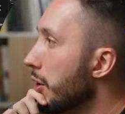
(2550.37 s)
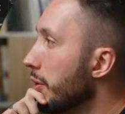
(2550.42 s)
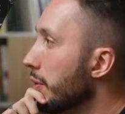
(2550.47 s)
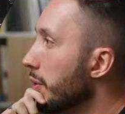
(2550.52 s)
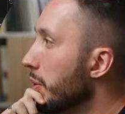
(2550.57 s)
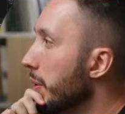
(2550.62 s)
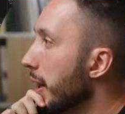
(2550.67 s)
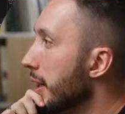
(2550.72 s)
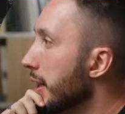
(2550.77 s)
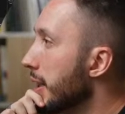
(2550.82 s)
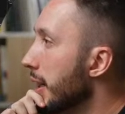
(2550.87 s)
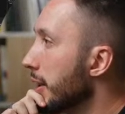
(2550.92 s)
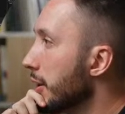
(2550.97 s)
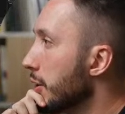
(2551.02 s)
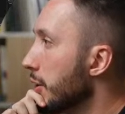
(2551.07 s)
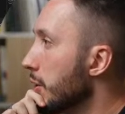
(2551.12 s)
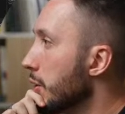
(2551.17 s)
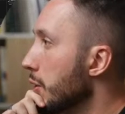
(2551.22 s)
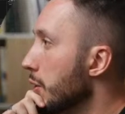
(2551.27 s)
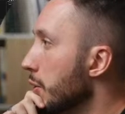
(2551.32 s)
override
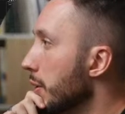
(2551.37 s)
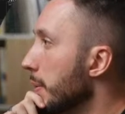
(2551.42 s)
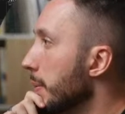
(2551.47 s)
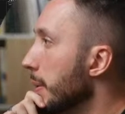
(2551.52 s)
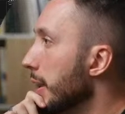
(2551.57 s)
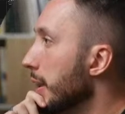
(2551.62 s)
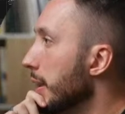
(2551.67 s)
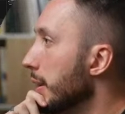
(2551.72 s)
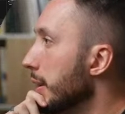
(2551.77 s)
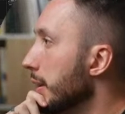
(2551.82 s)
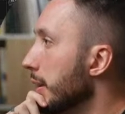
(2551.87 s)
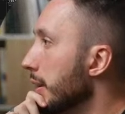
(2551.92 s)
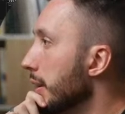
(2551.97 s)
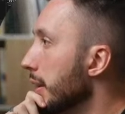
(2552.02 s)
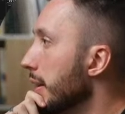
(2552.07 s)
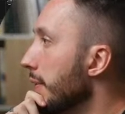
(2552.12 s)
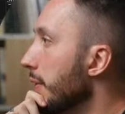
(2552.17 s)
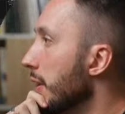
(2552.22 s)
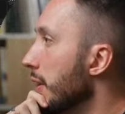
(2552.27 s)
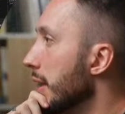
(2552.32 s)
texture streaming,
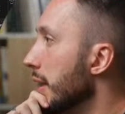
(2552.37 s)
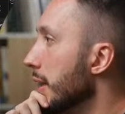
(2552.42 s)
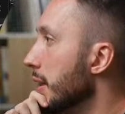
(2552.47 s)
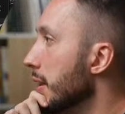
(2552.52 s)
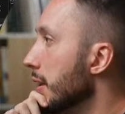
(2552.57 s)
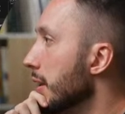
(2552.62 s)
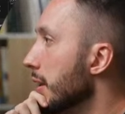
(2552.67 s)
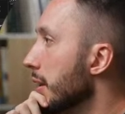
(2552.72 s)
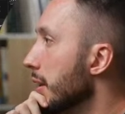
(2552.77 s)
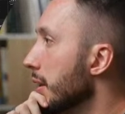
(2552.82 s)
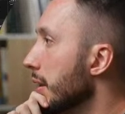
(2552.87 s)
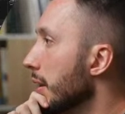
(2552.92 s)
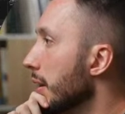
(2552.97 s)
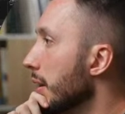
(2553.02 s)
leave these.